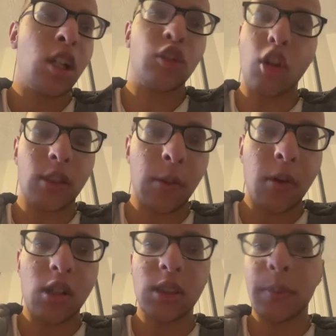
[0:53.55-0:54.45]
No, they
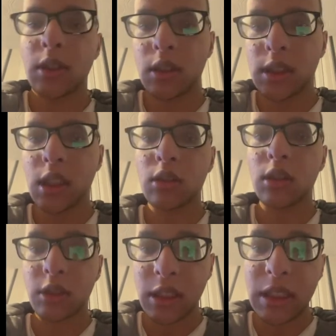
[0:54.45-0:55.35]
won't because they got
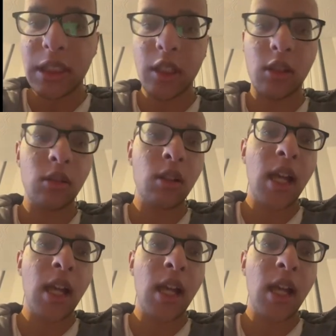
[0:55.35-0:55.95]
Coutinho,